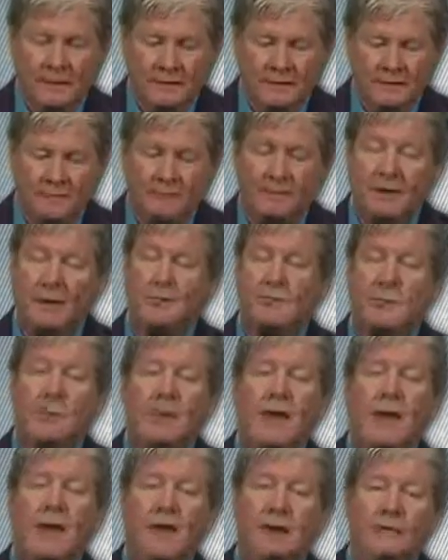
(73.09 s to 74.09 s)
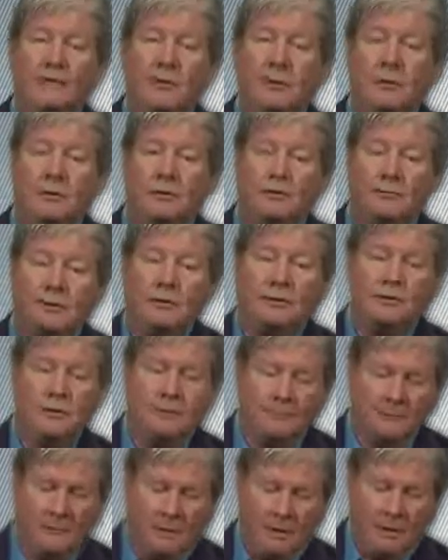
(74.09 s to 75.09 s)
Sometimes we can't avoid the
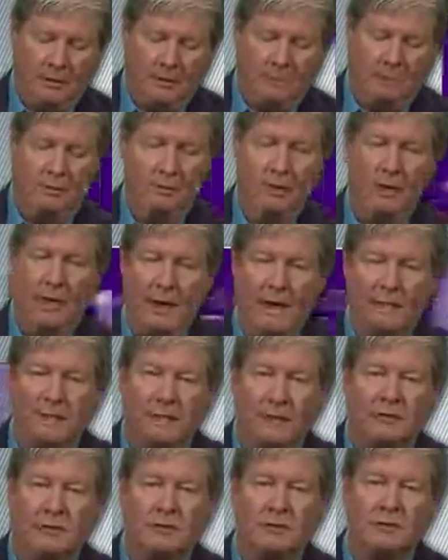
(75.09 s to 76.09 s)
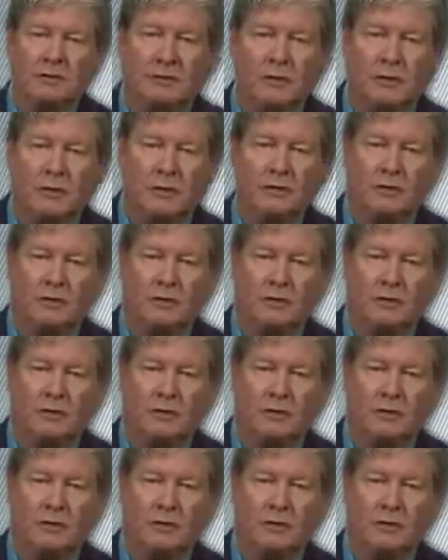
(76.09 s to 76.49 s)
risk, but we have that risk in our